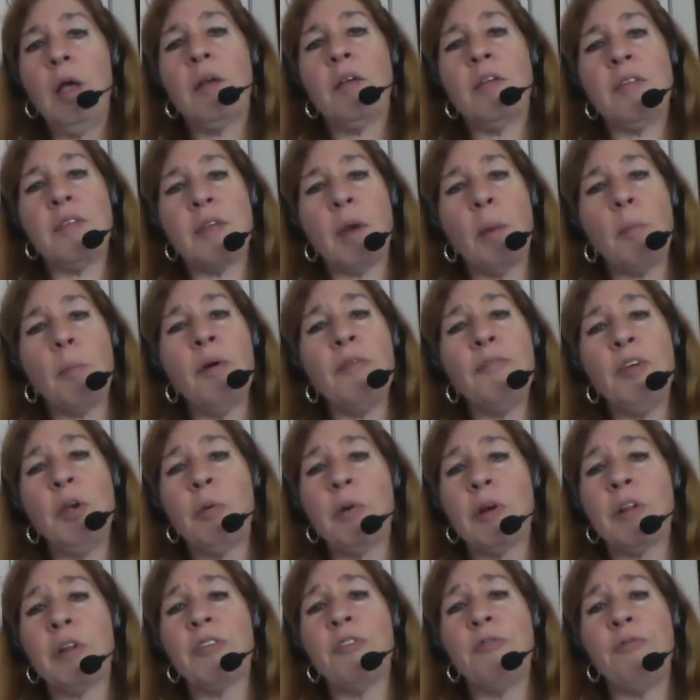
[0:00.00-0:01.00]
Some of
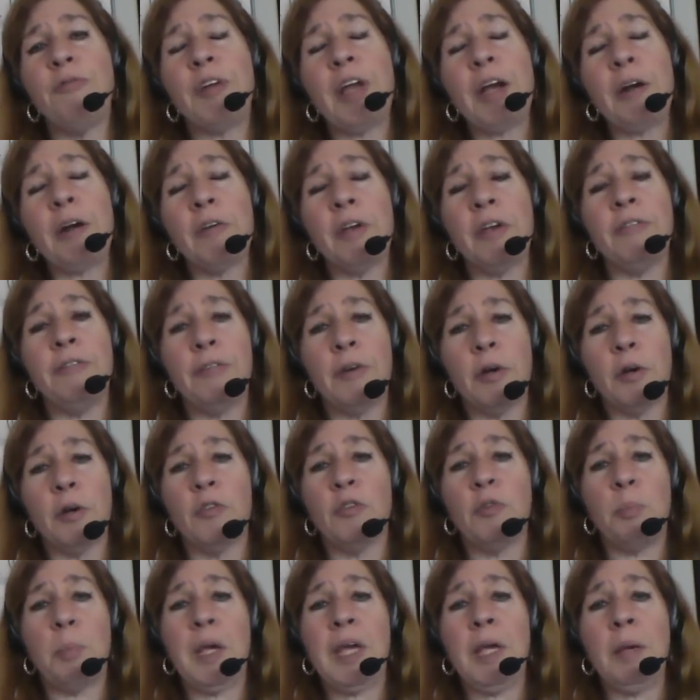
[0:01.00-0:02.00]
you are the very
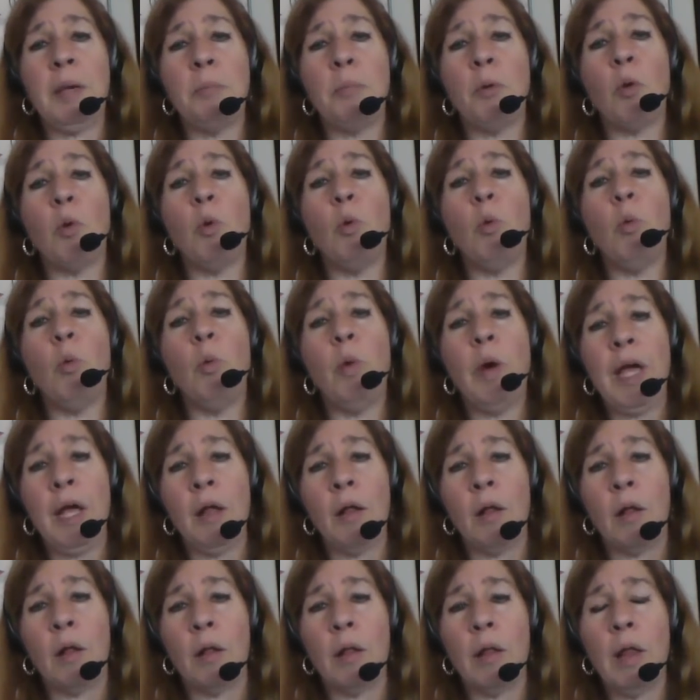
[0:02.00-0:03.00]
first people who
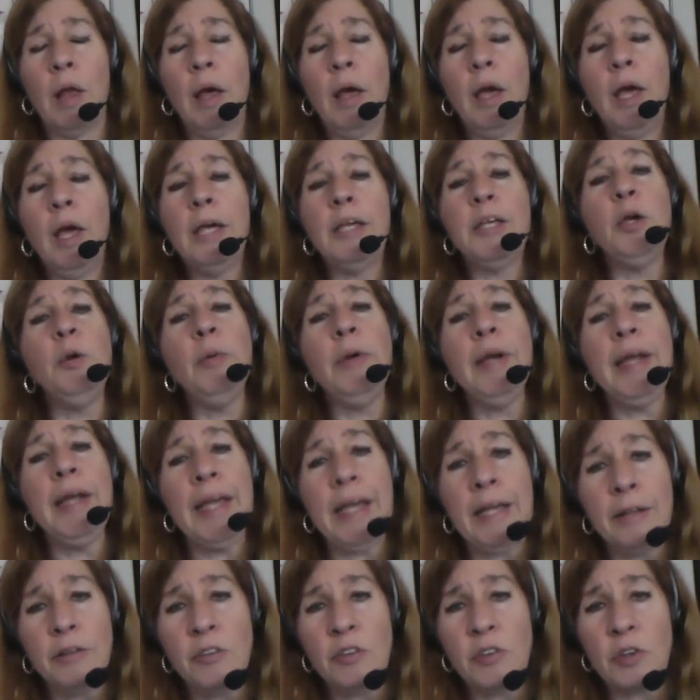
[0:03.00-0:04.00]
will. You
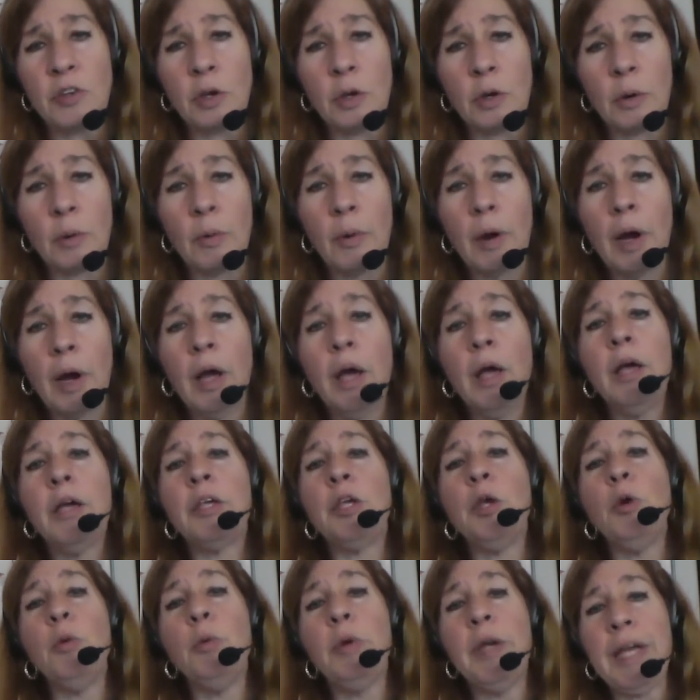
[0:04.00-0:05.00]
need to.
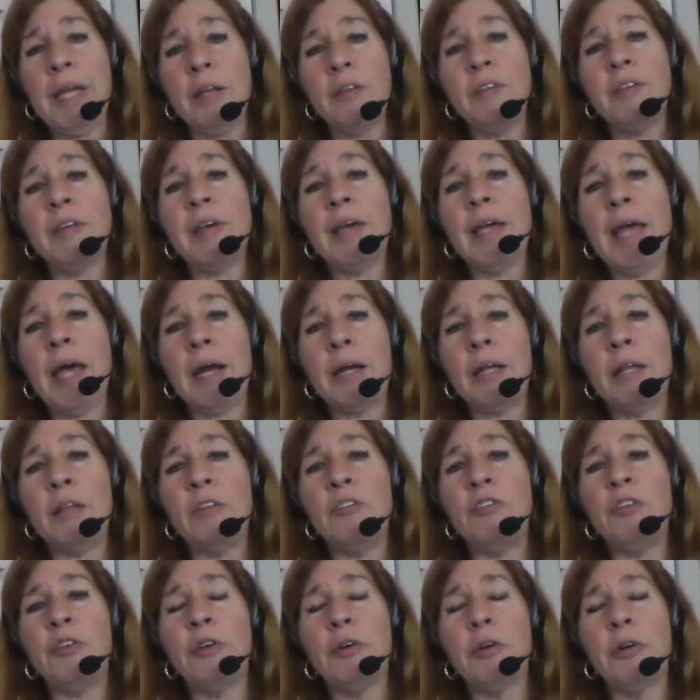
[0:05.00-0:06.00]
You need to get
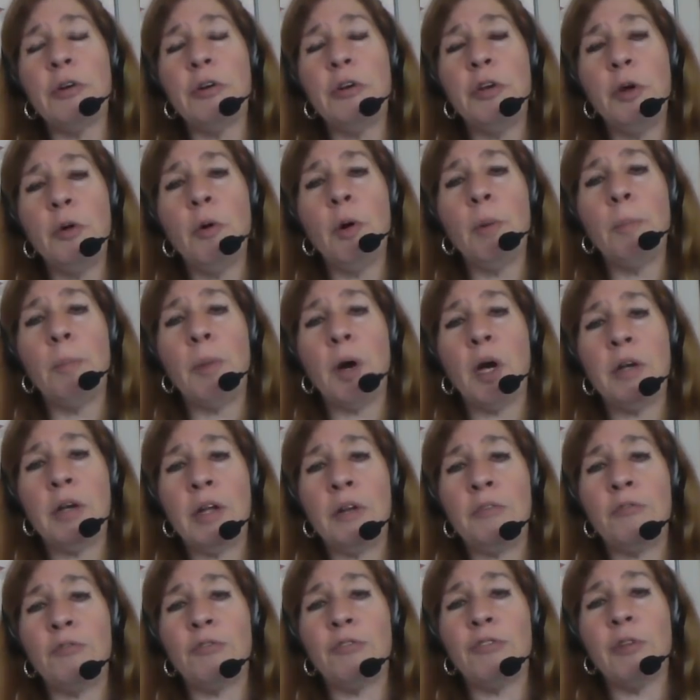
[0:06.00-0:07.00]
into your new
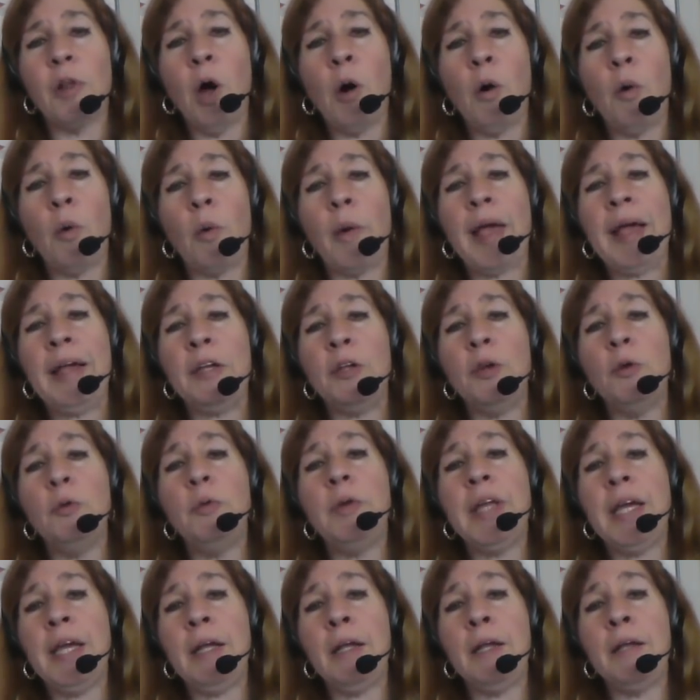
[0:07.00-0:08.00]
abundant flow and you
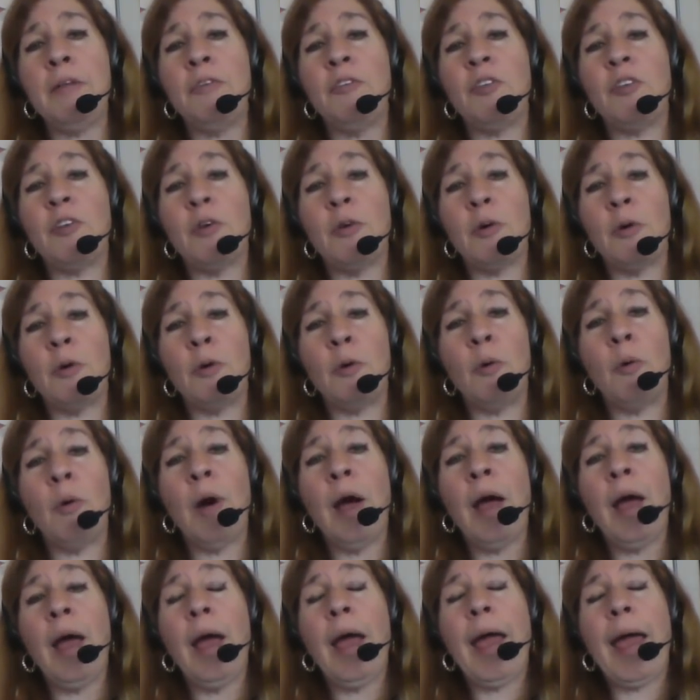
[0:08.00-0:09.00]
need to
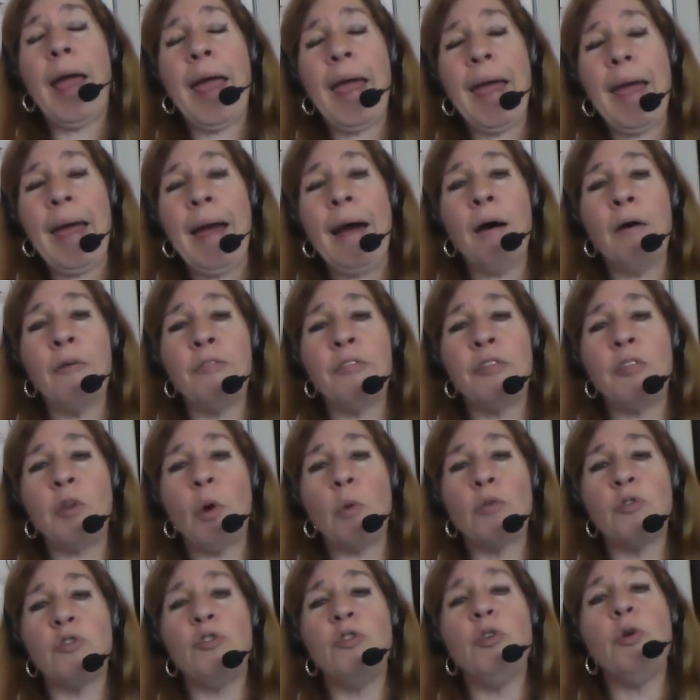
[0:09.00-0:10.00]
have
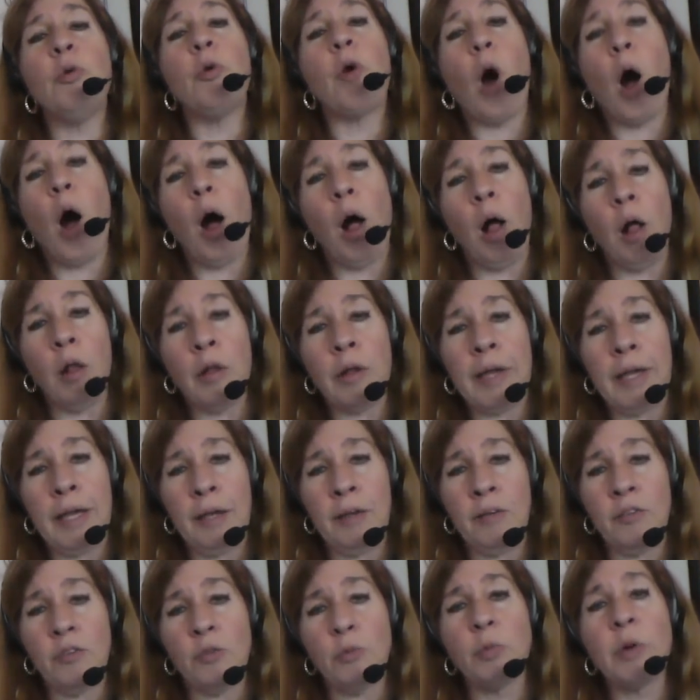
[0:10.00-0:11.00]
those new
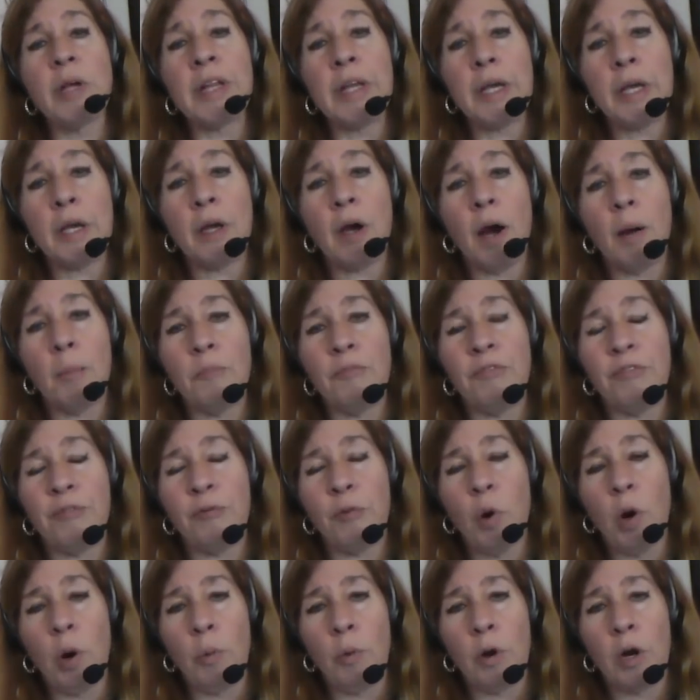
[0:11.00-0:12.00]
callings really come
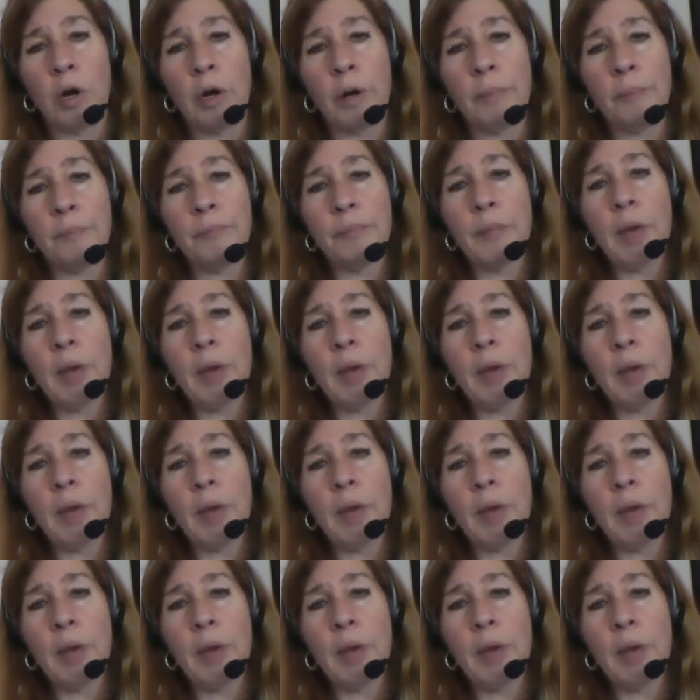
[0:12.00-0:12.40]
forward.